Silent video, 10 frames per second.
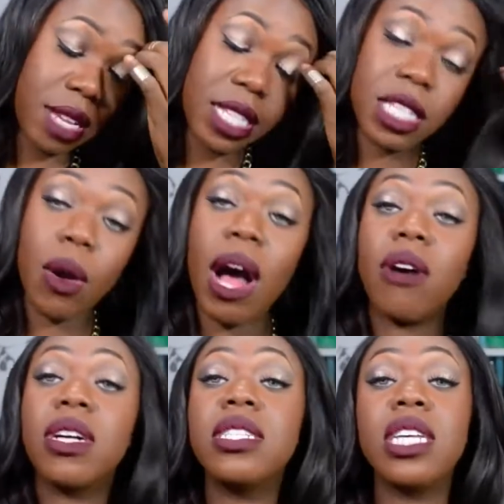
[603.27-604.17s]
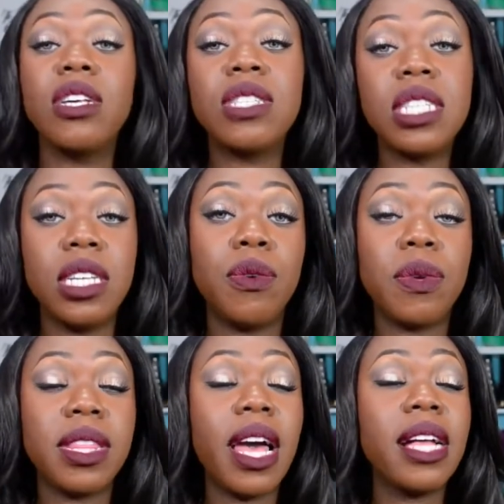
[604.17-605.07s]
and so I'll continue to deal
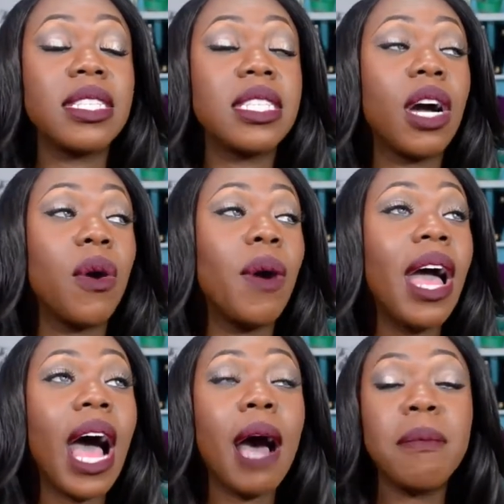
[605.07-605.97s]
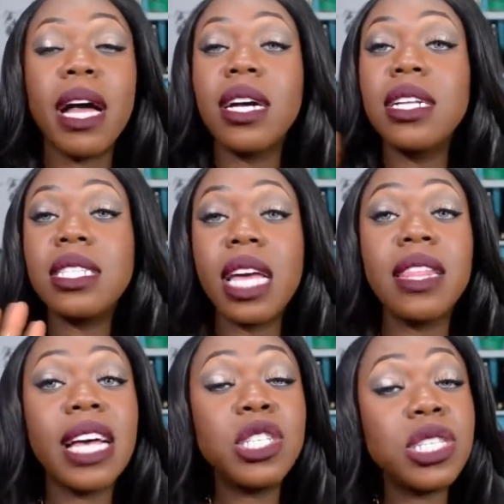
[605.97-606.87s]
with that. So I'm not going to say,
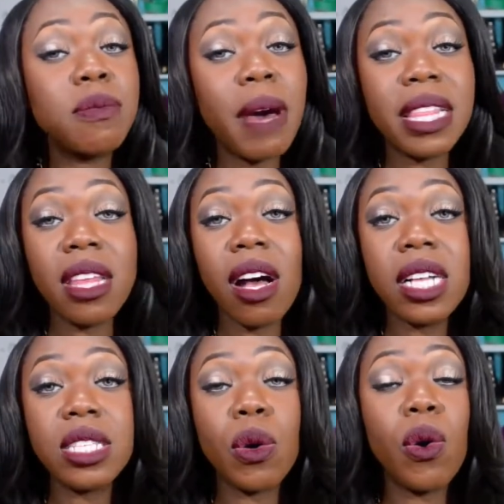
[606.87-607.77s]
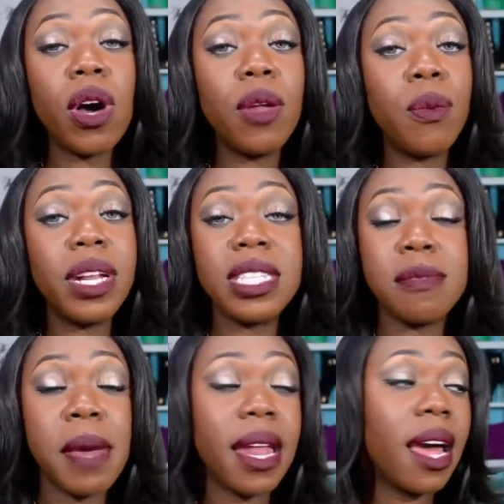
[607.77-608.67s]
that's just my thoughts on what it's
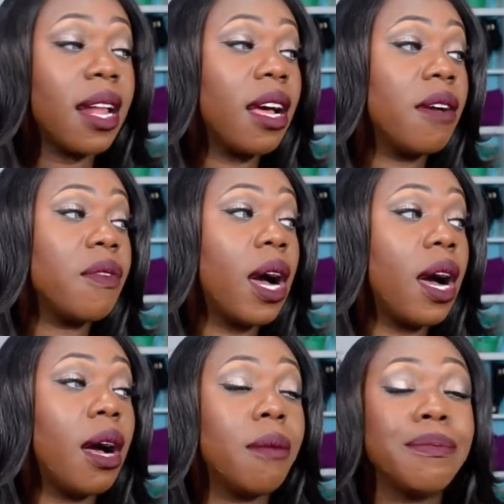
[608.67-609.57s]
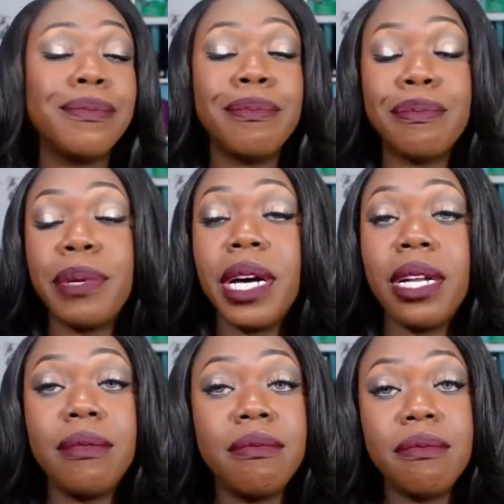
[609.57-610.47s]
made out of,
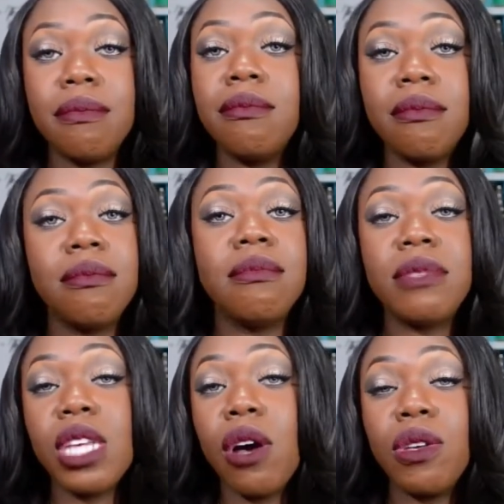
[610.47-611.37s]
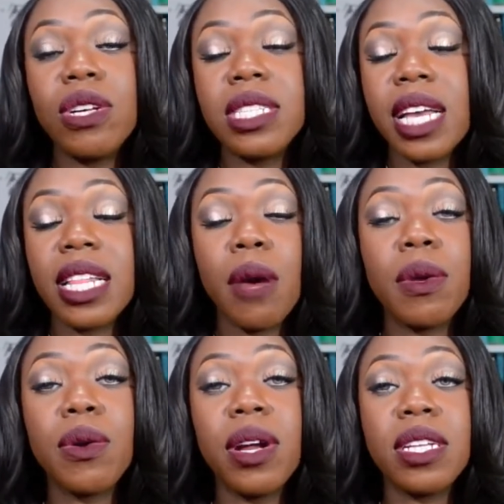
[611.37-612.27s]
but So you can take that with
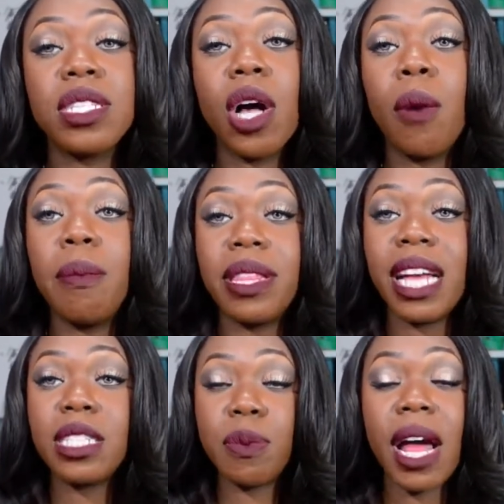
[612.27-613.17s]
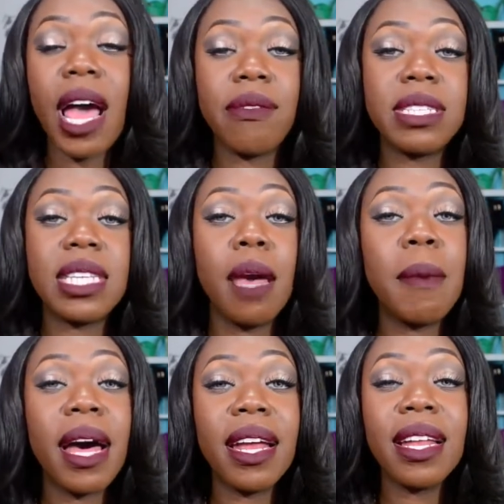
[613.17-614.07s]
a grain of salt, but that's what I have to say
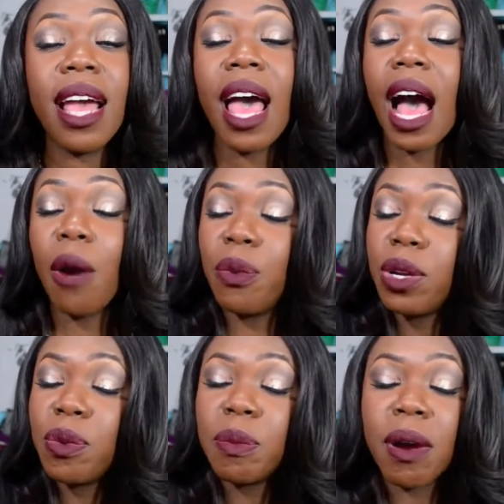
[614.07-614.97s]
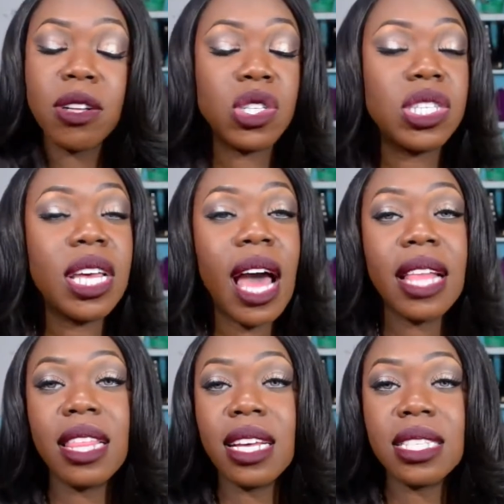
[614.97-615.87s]
about it. I would repurchase it. I
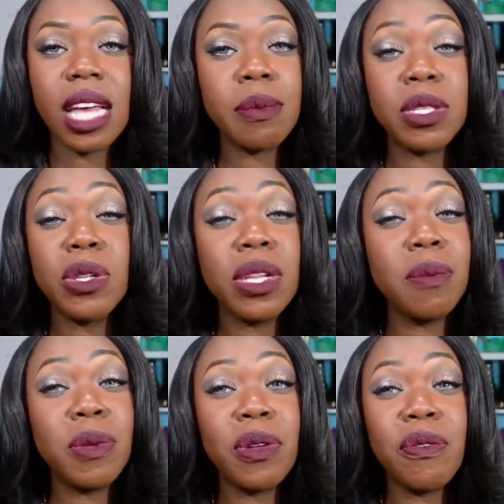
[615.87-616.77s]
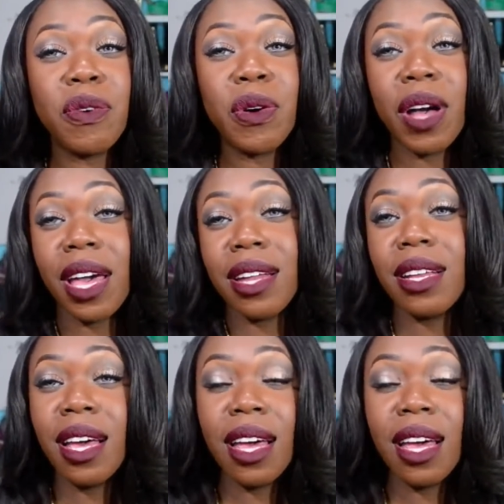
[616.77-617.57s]
think it's absolutely beautiful, and